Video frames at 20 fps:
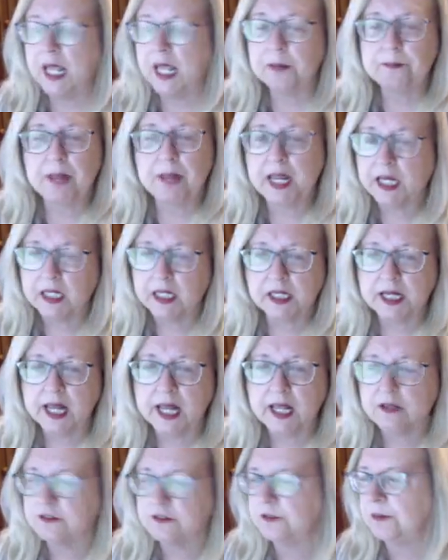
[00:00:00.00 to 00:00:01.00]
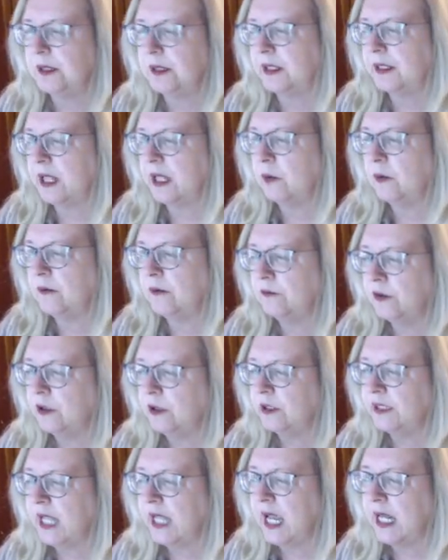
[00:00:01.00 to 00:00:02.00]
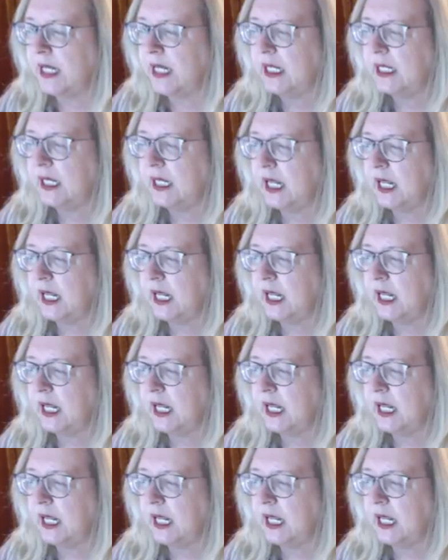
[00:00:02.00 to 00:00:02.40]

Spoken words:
make an announcement that we've looked at it,